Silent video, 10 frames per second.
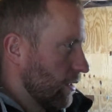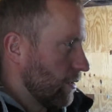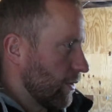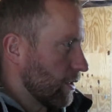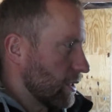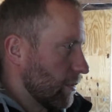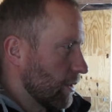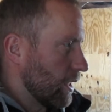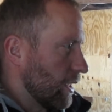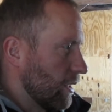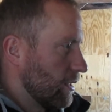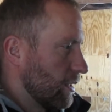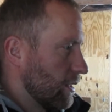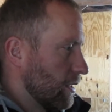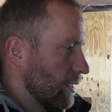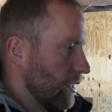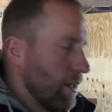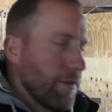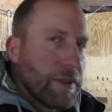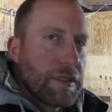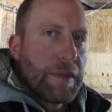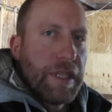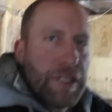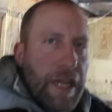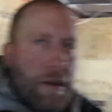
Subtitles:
First I'm gonna check